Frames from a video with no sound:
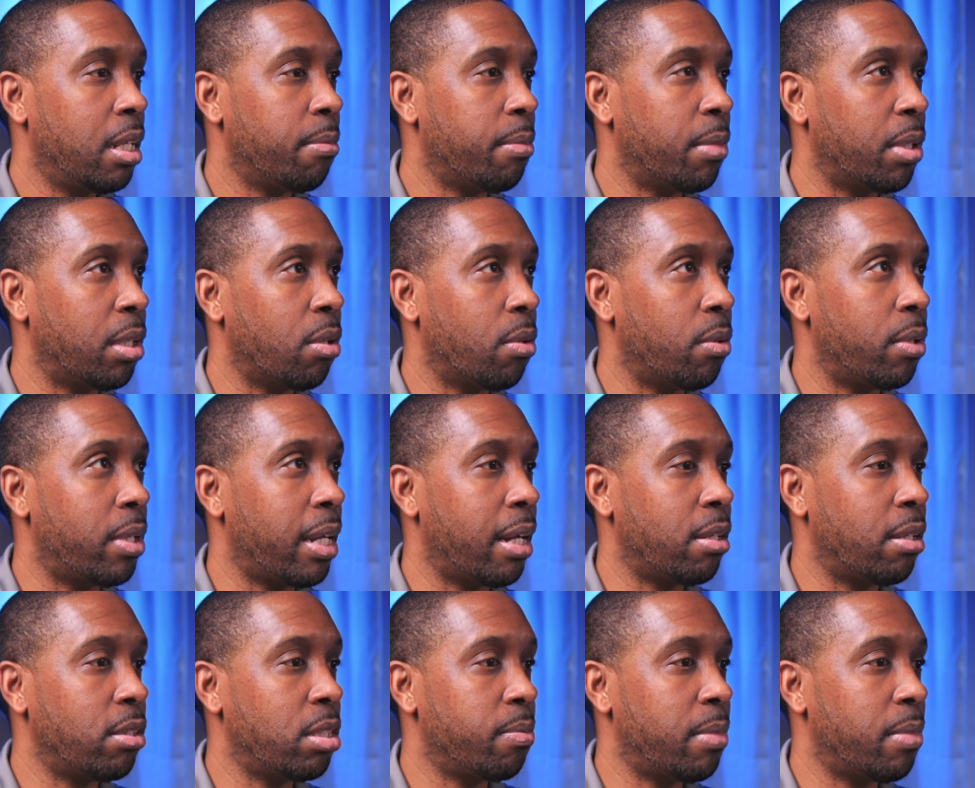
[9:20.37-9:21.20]
I'm going to go
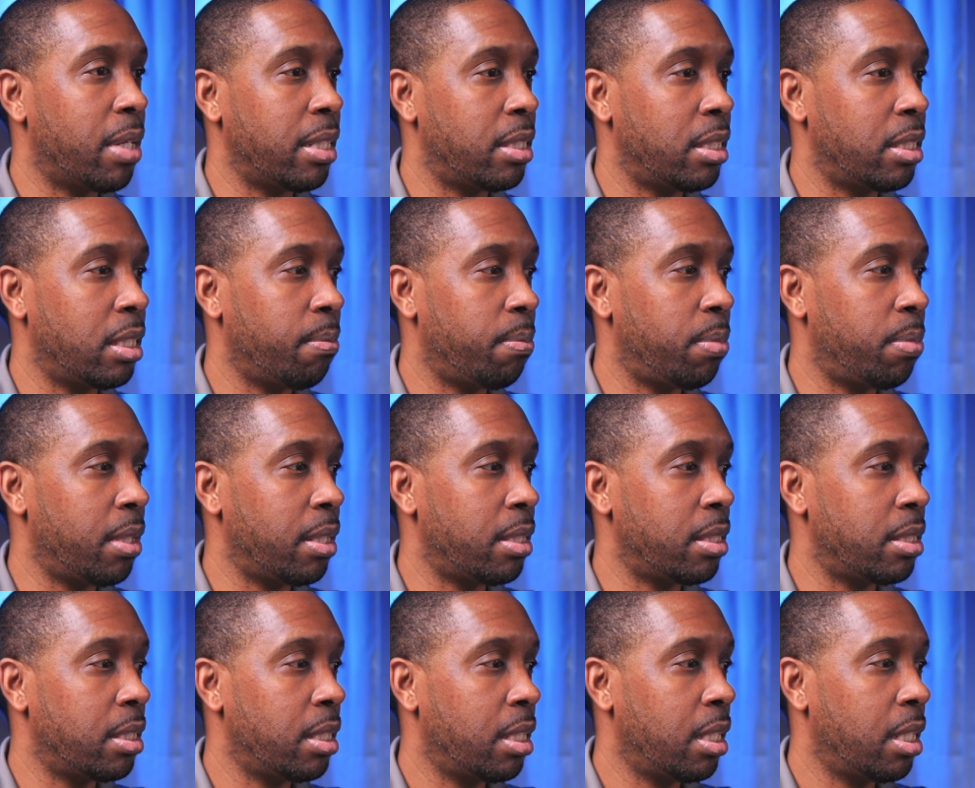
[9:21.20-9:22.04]
down to my
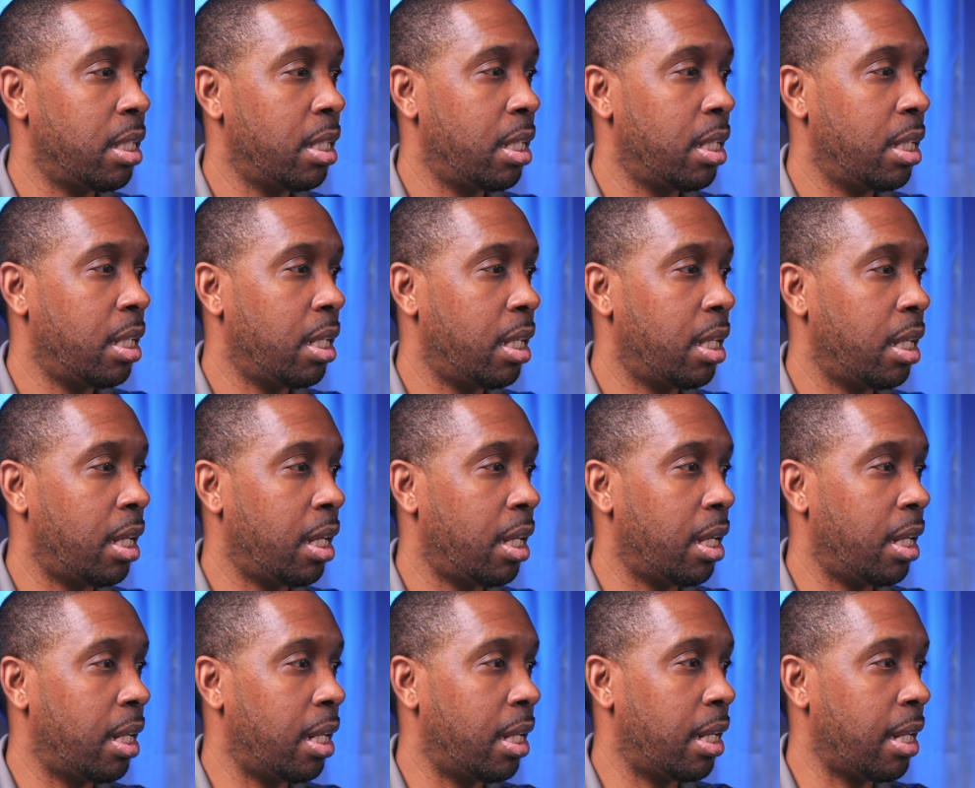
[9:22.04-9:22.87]
templates
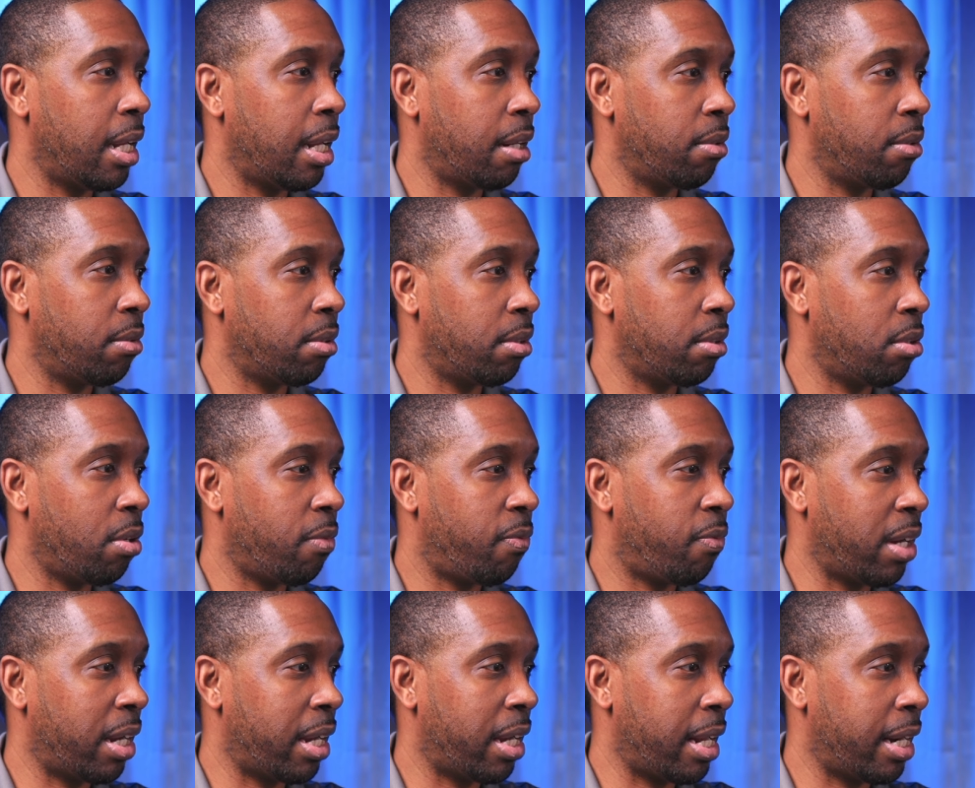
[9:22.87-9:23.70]
and I don't know
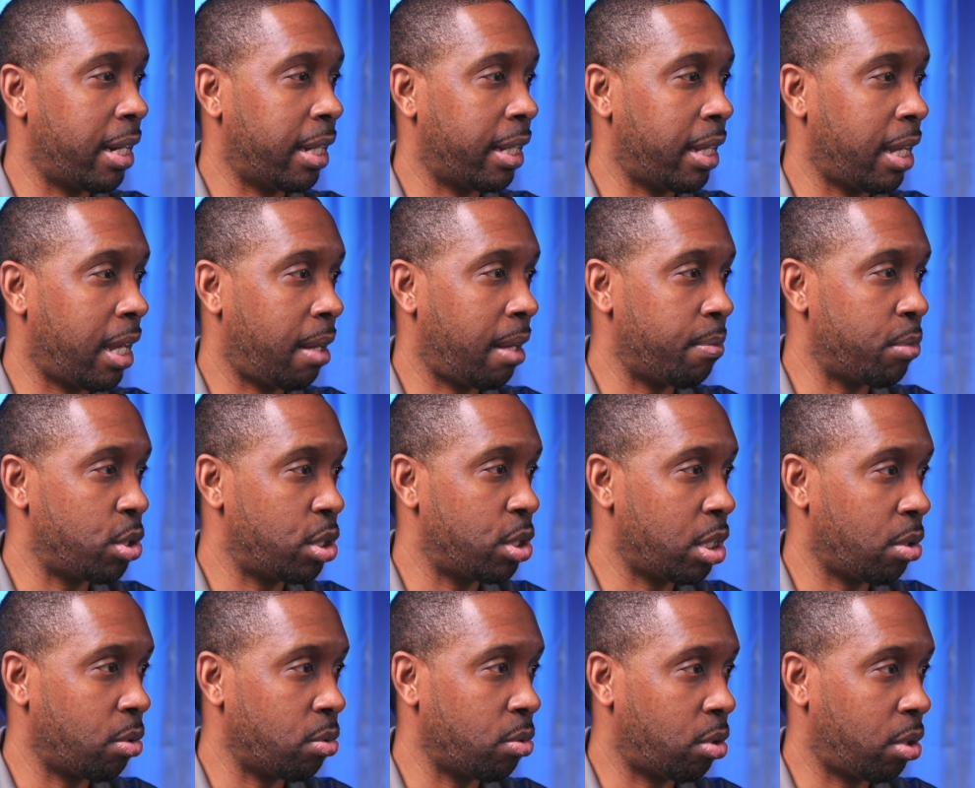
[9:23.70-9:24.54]
if I got a game
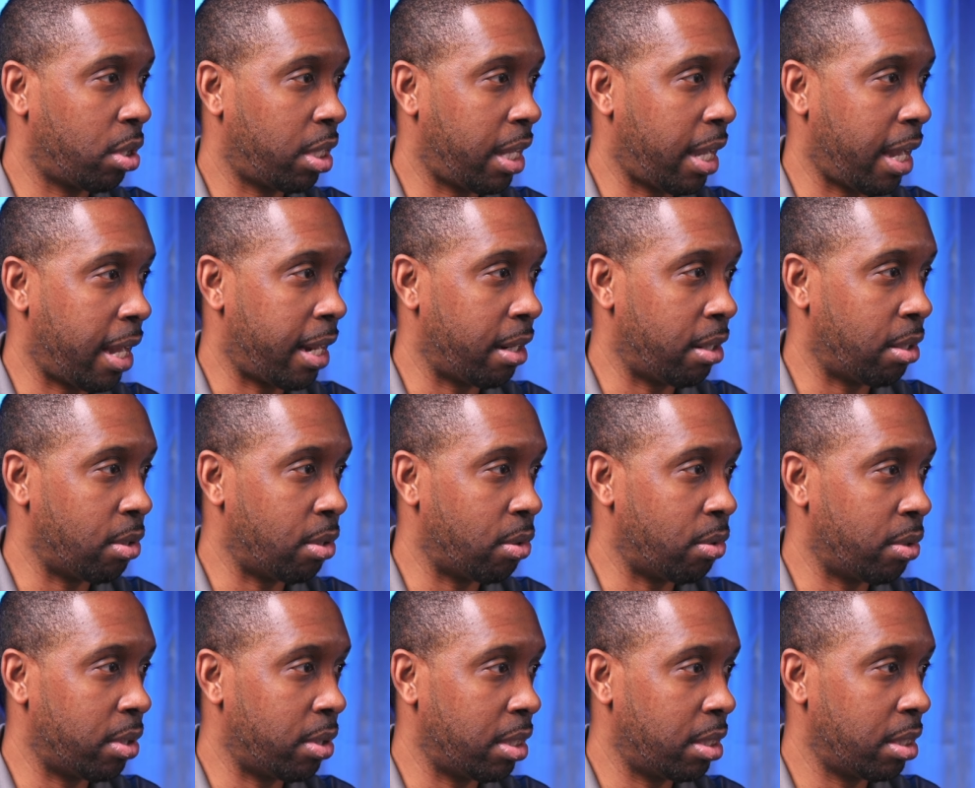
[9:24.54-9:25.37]
show
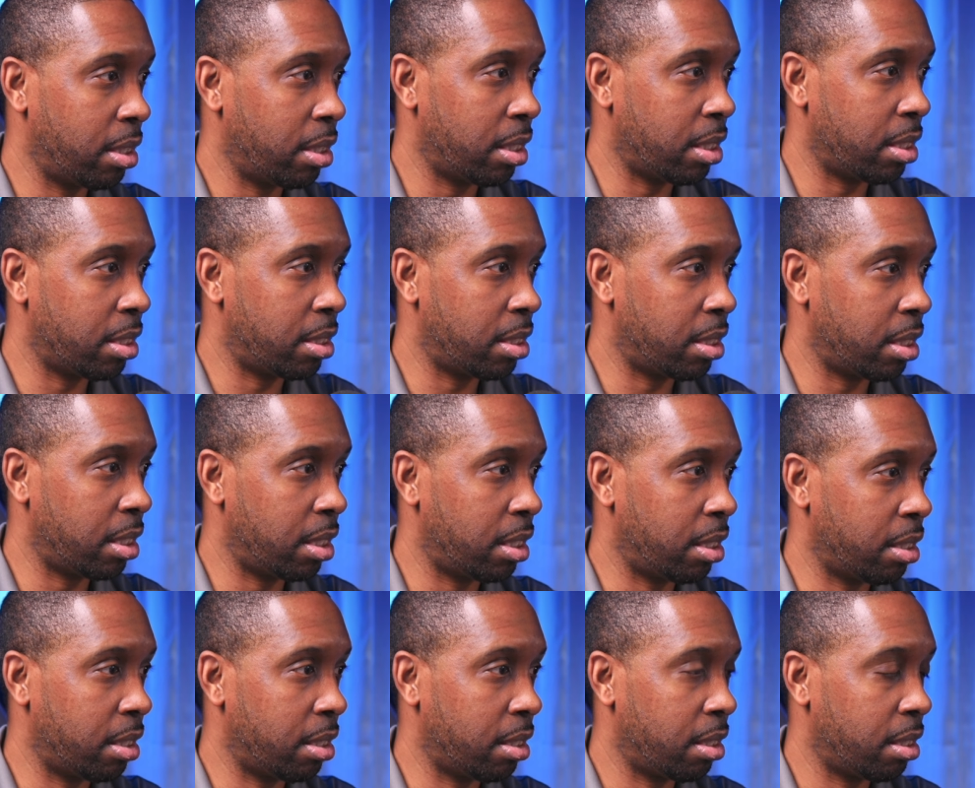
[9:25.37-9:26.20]
category. Let's see
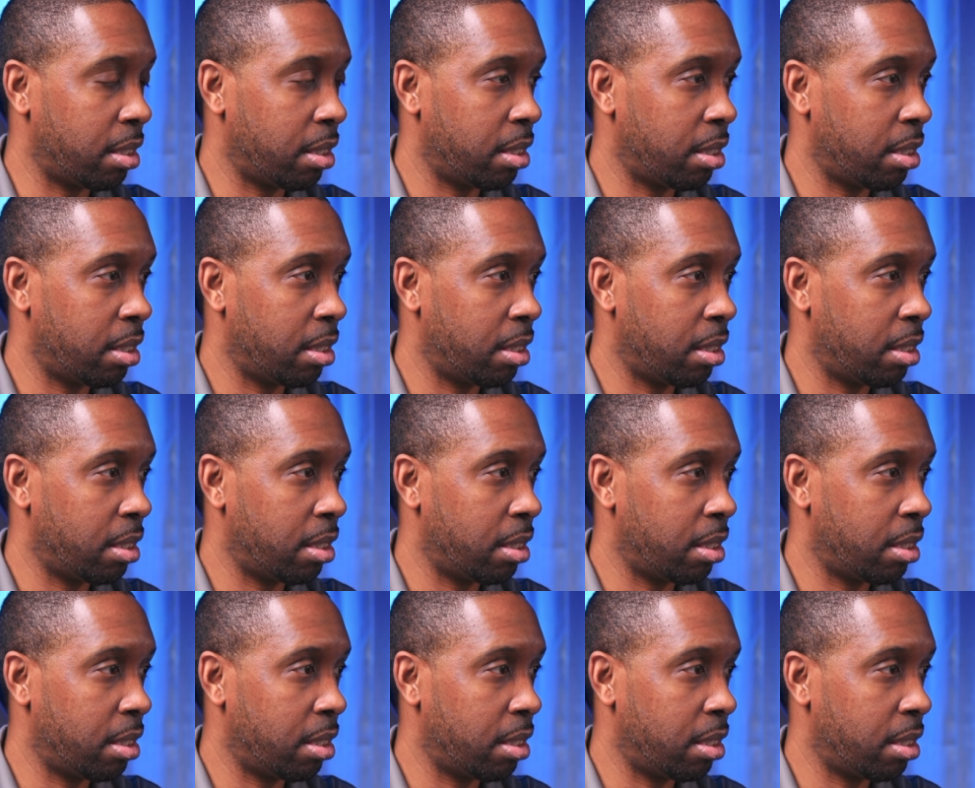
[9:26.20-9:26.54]
here.